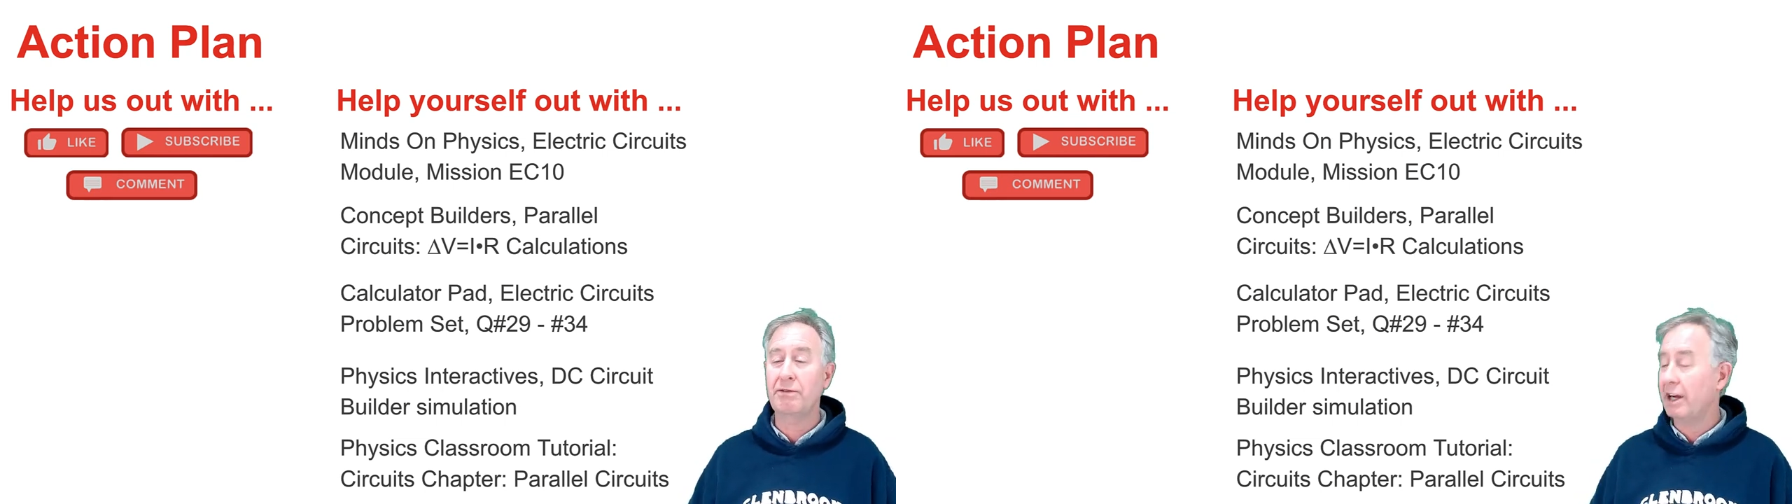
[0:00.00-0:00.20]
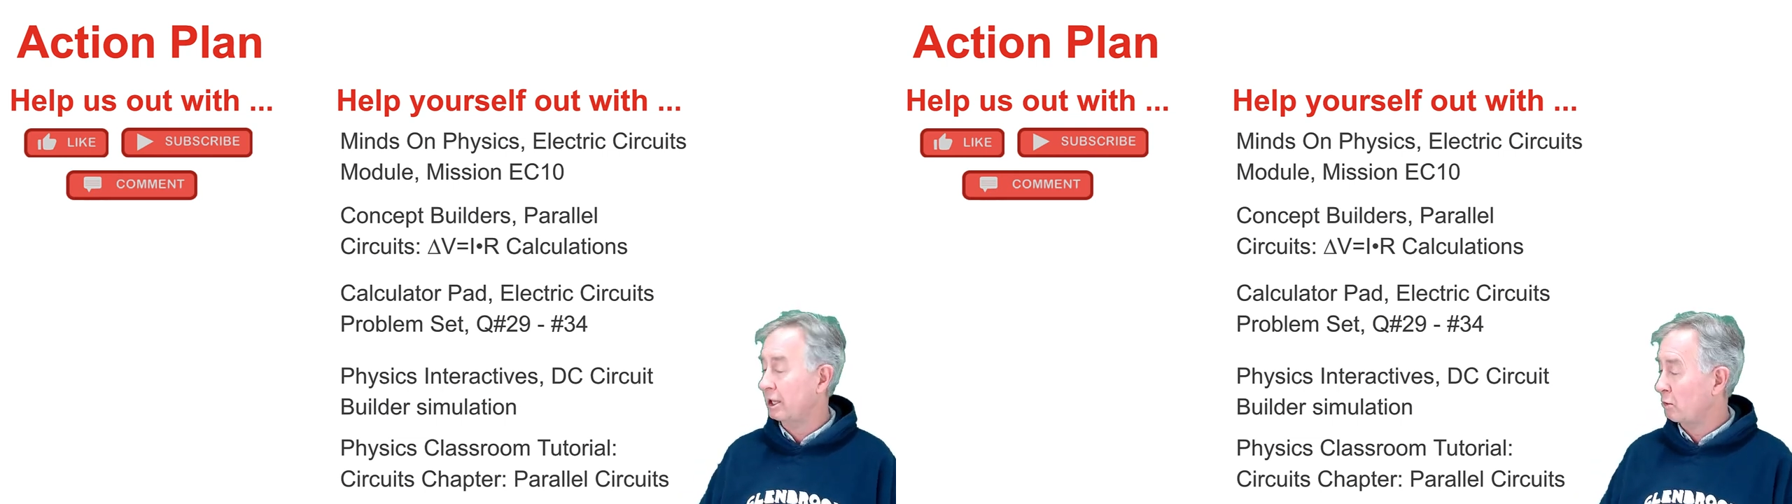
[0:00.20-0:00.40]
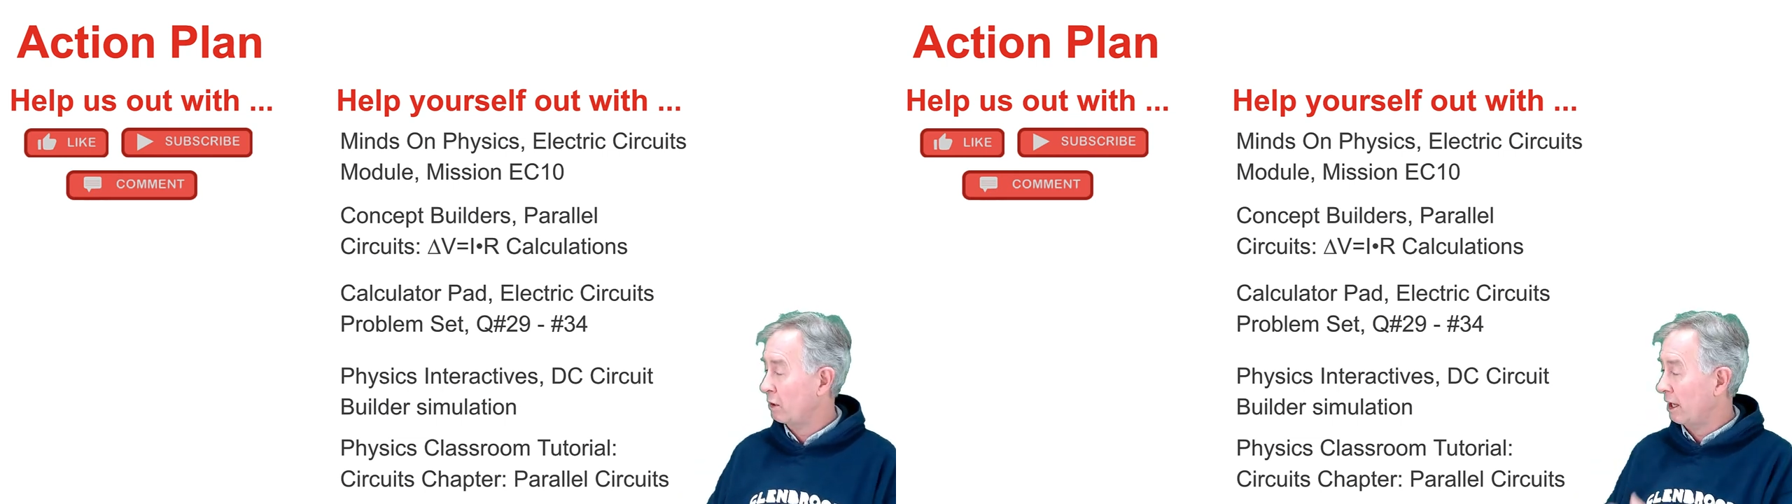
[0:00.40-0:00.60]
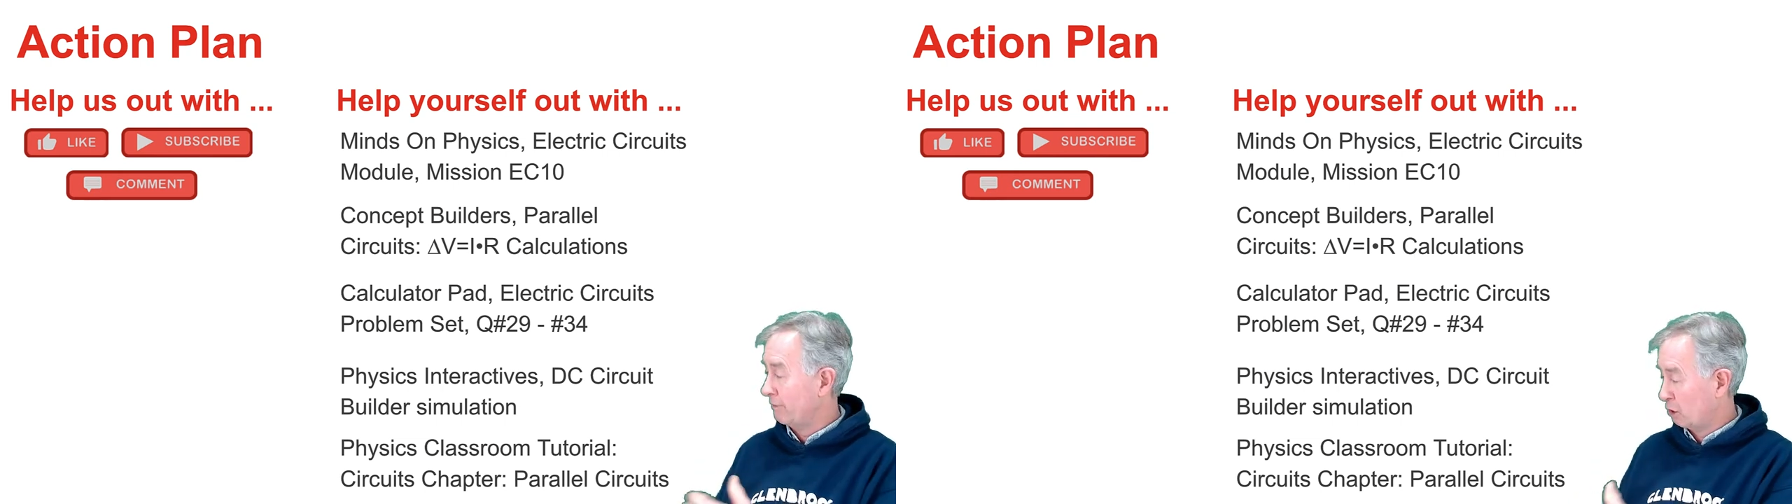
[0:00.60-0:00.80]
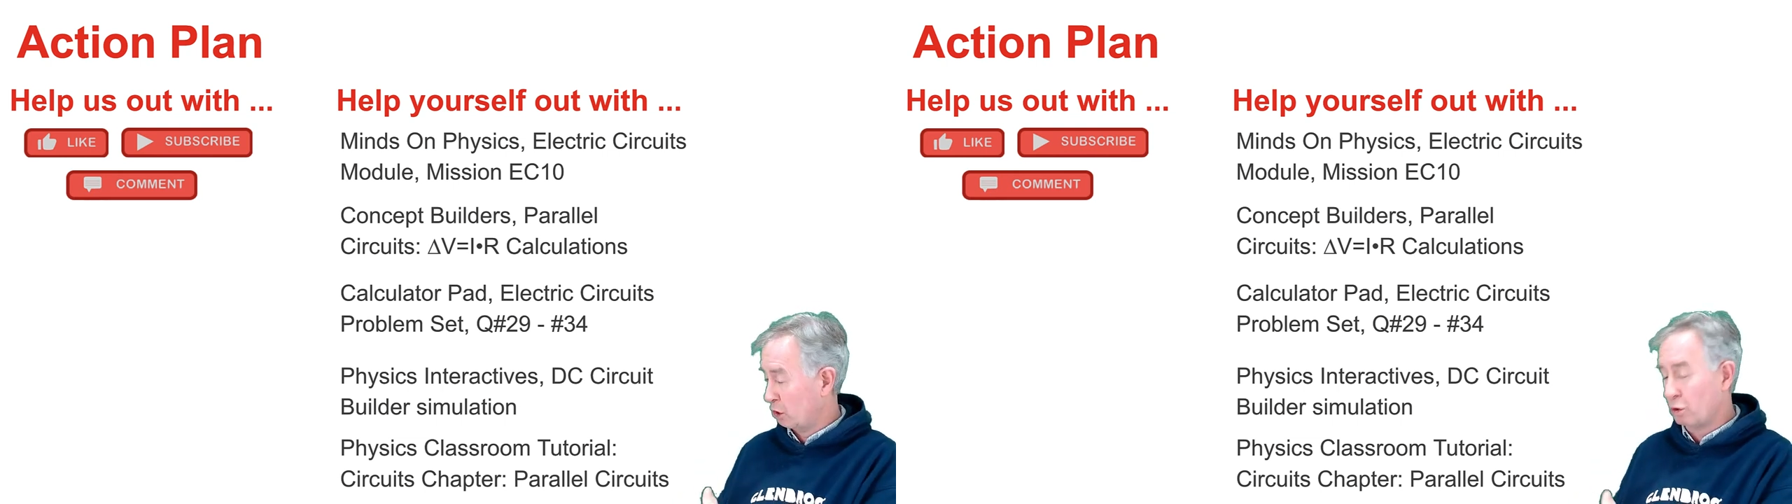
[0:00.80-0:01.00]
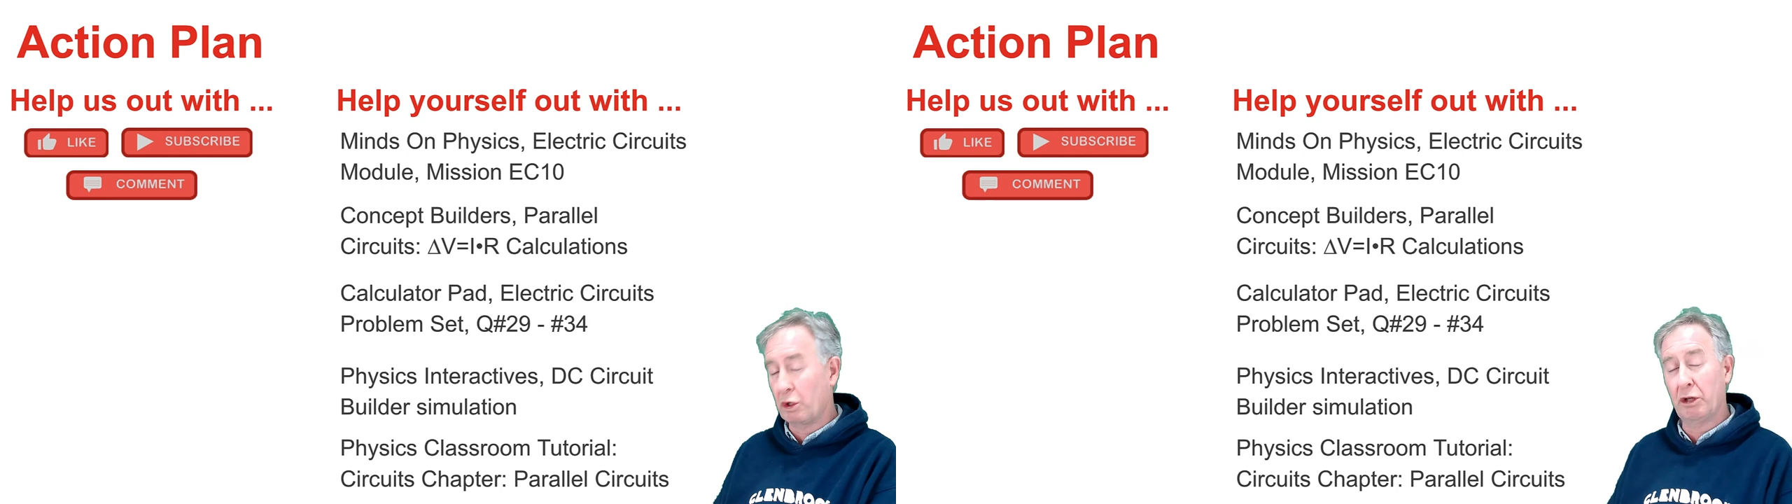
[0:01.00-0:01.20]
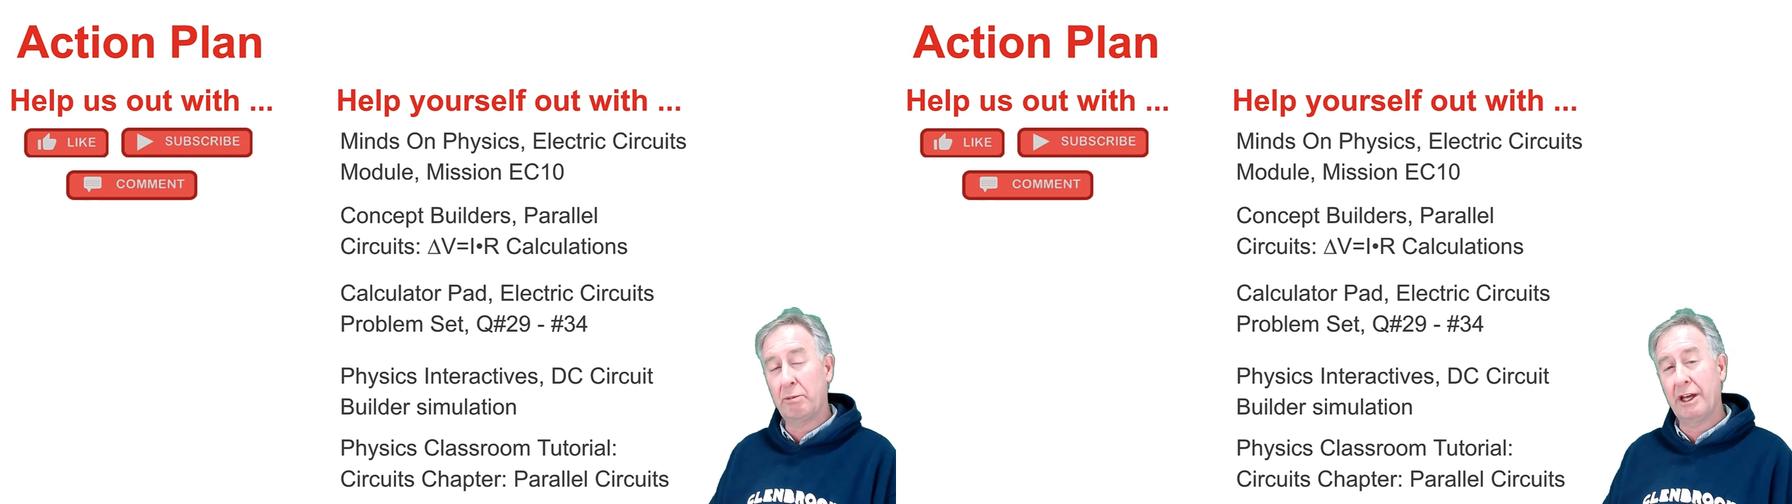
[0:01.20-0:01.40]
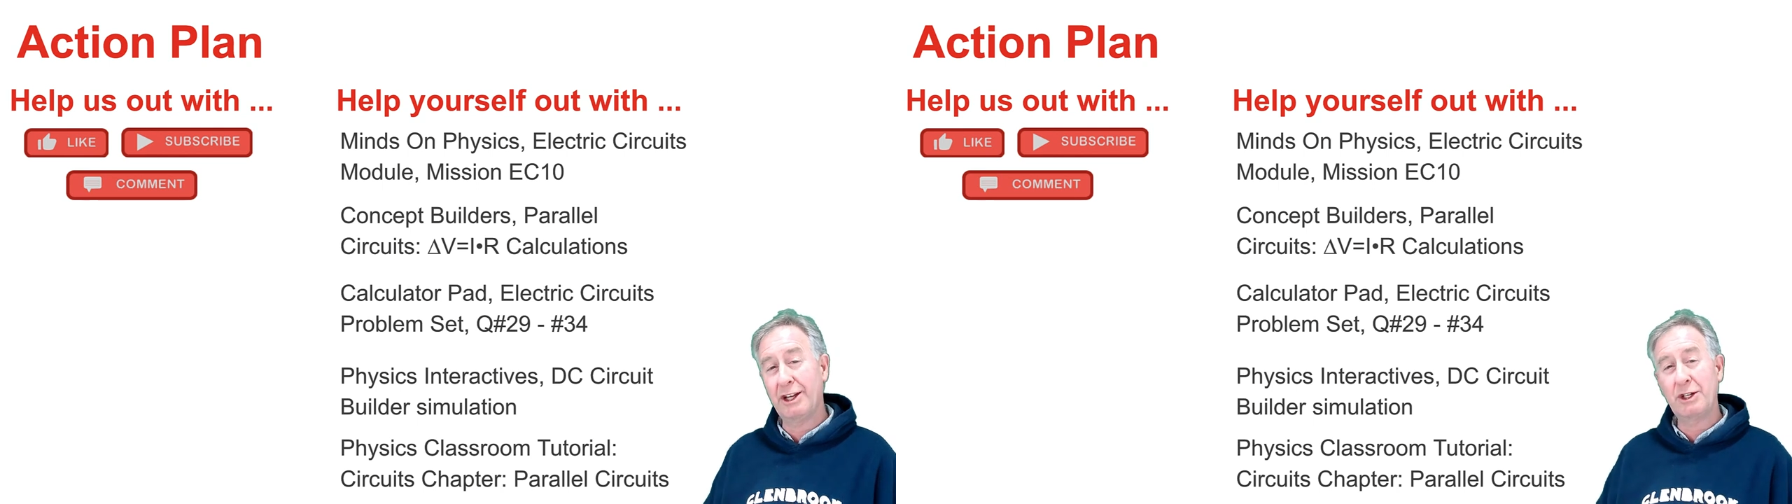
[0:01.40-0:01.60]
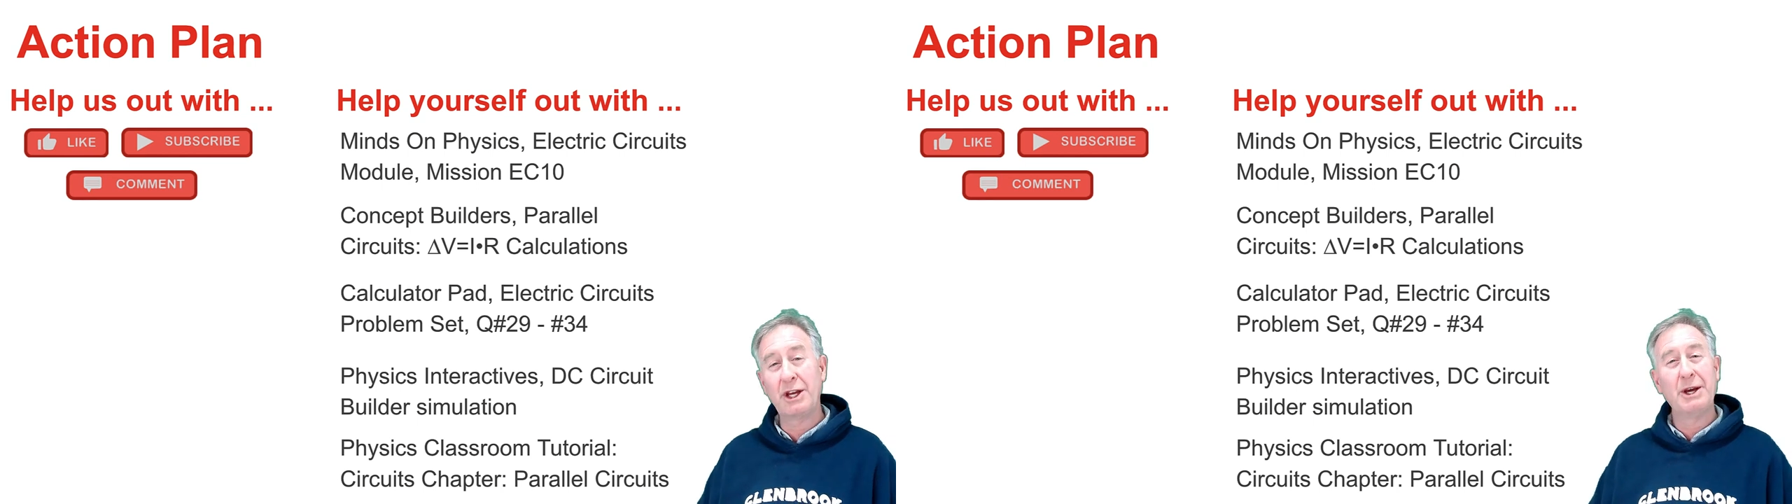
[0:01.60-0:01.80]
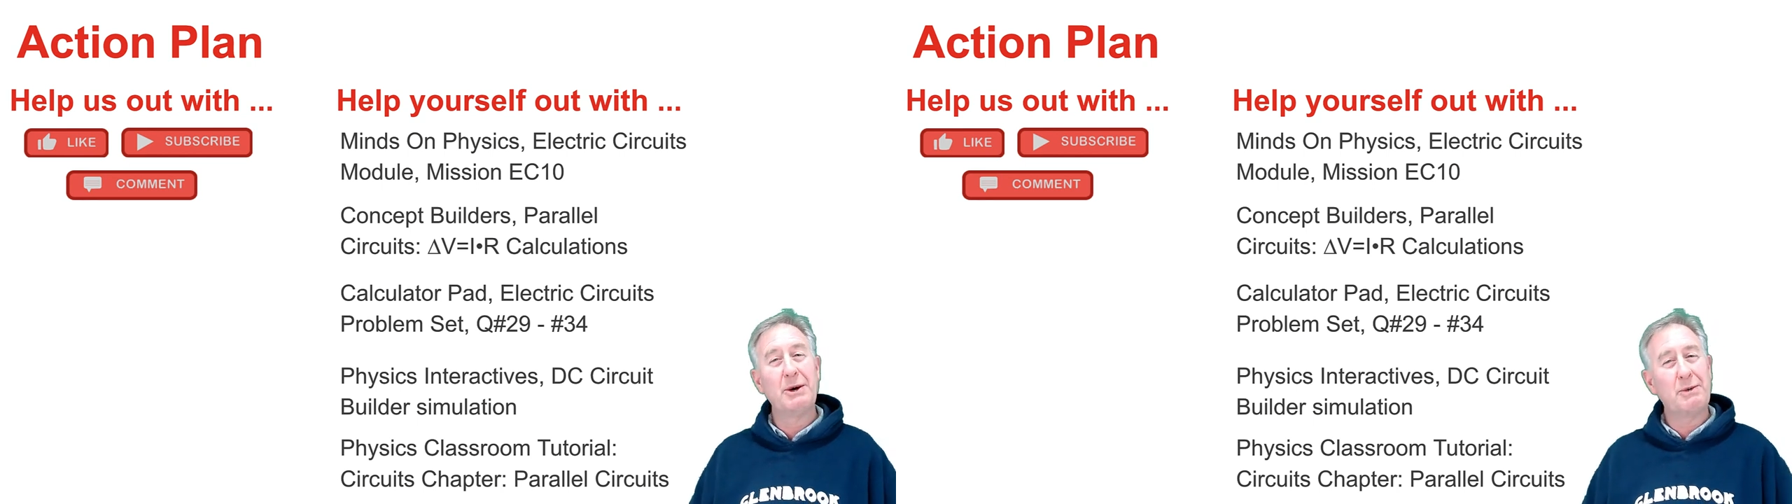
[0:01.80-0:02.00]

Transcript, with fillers: And finally, we have a tutorial page.